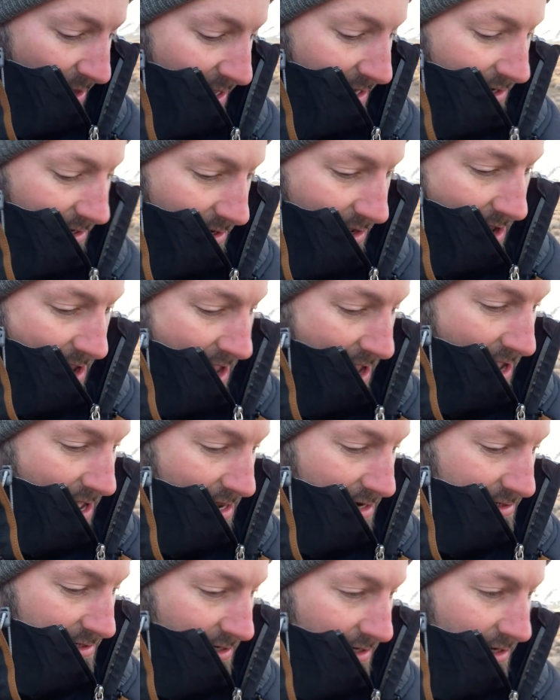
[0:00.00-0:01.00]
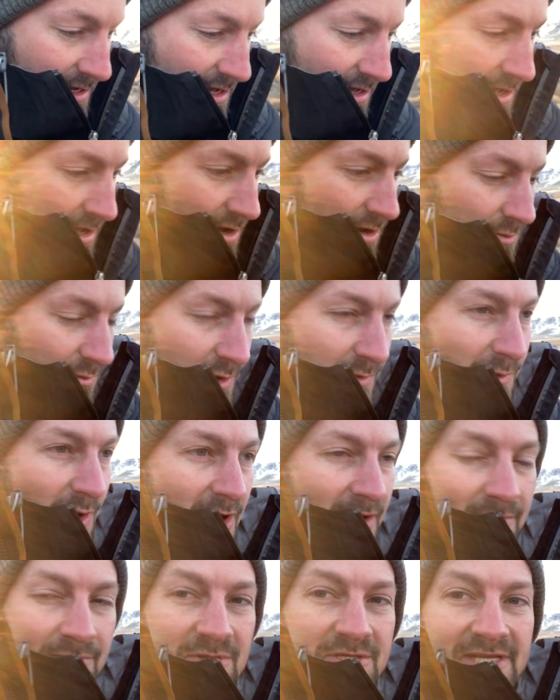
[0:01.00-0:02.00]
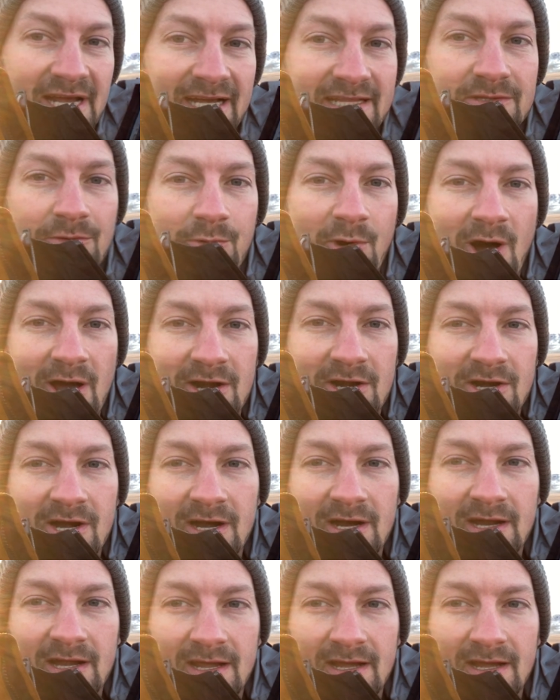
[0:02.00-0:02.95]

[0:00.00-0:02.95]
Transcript: it, and we want to protect the water.